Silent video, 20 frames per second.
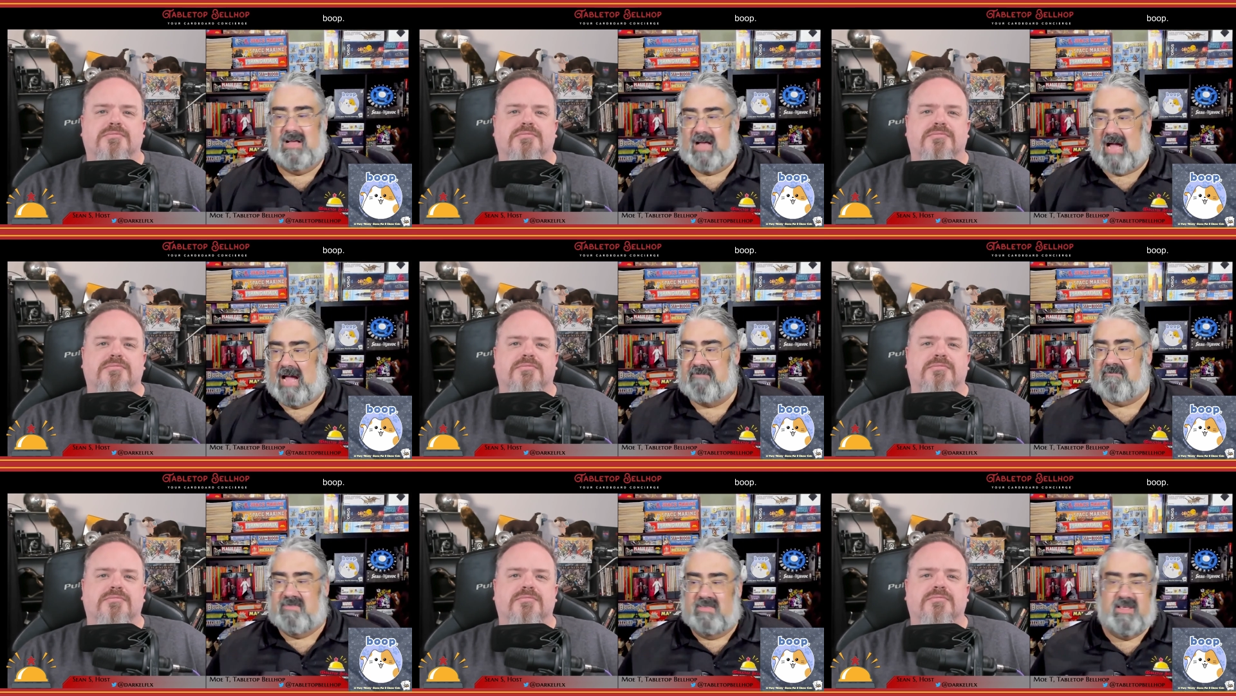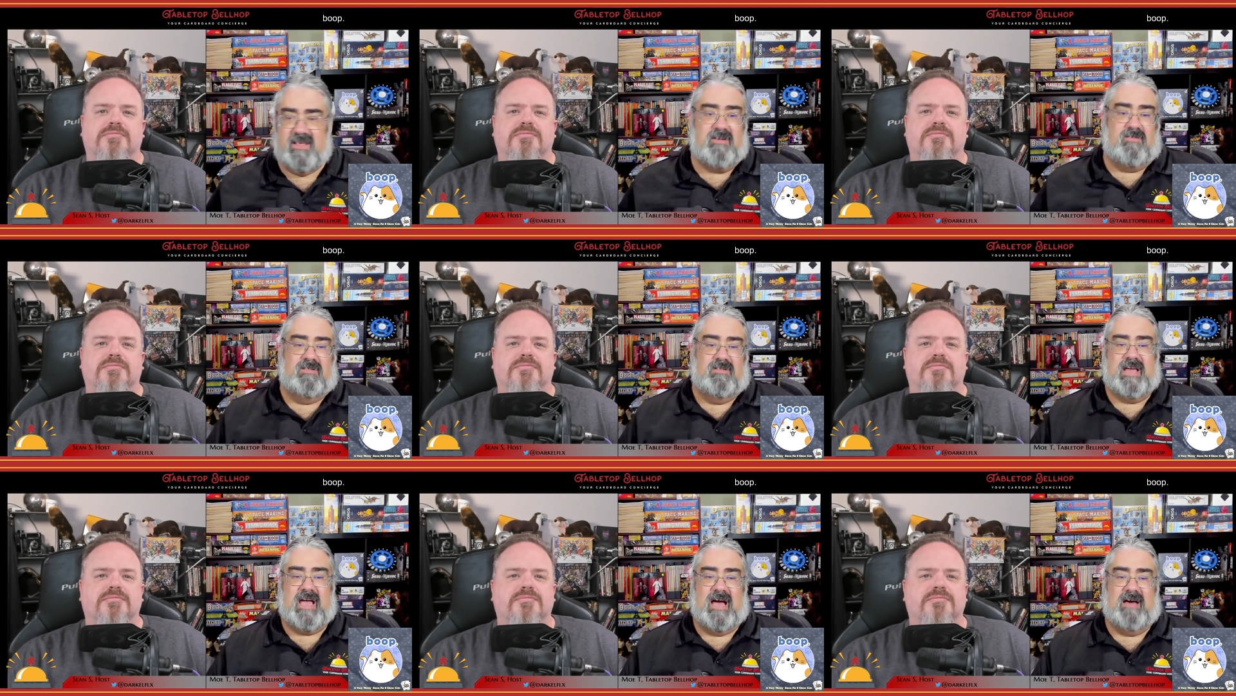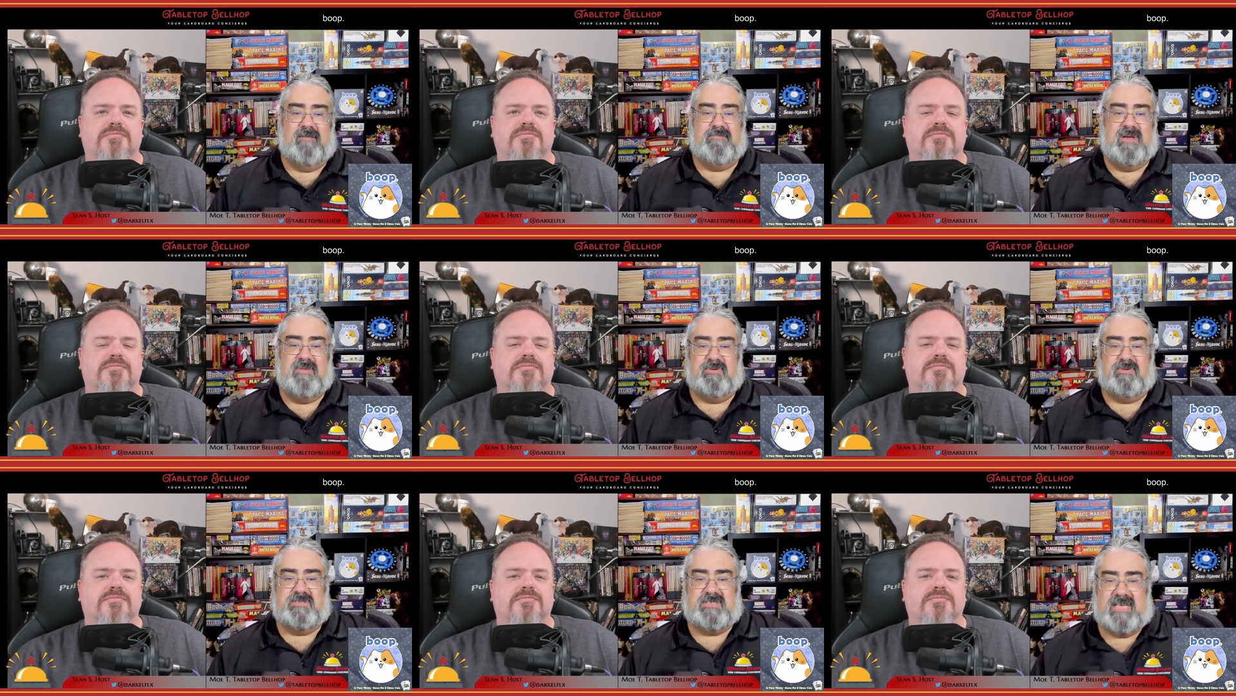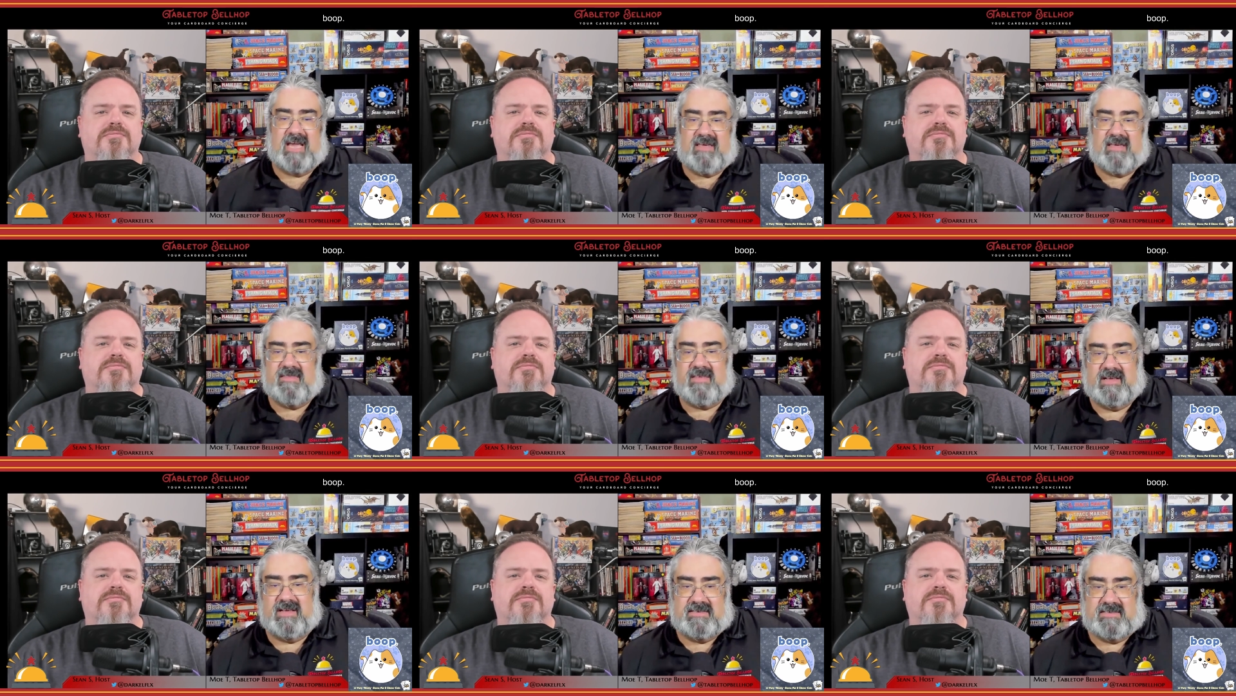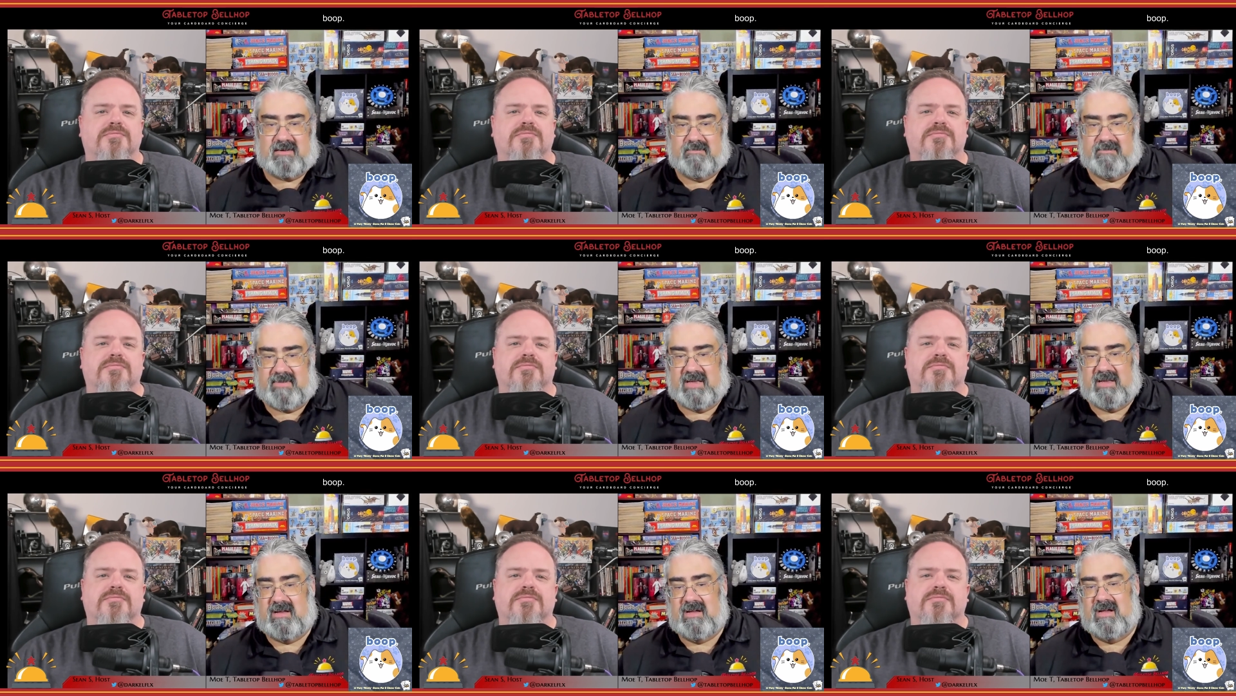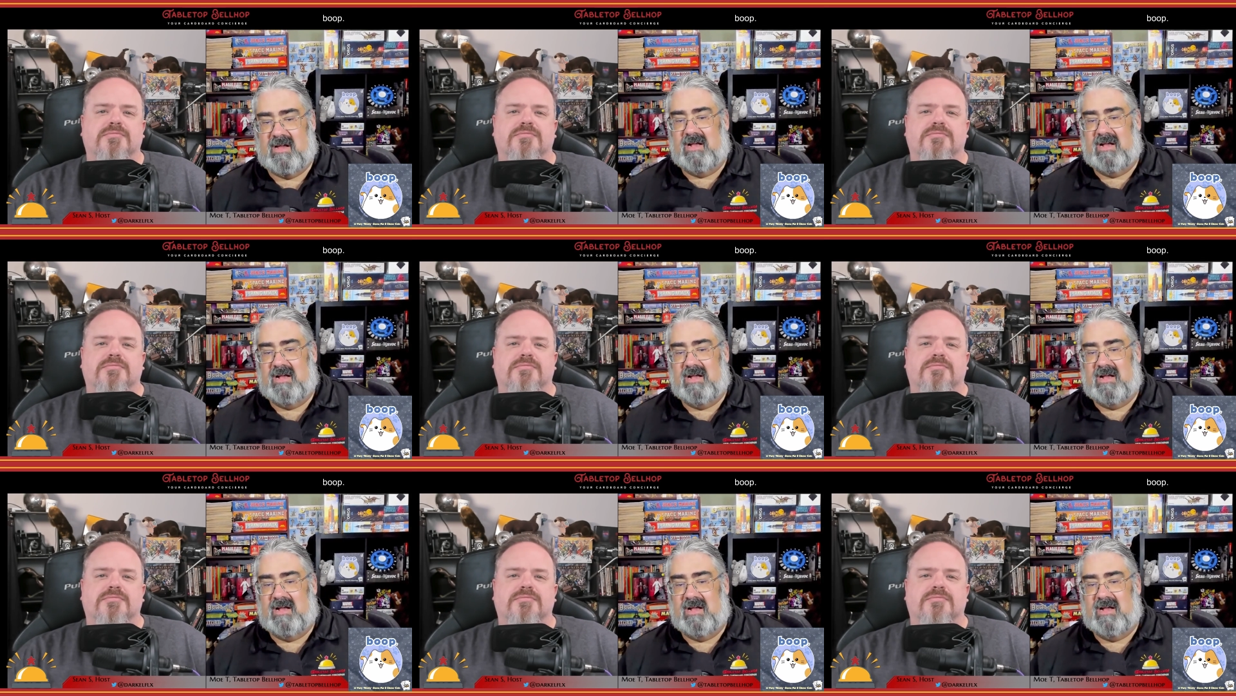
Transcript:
Speaker 1: I've literally had people say things to me.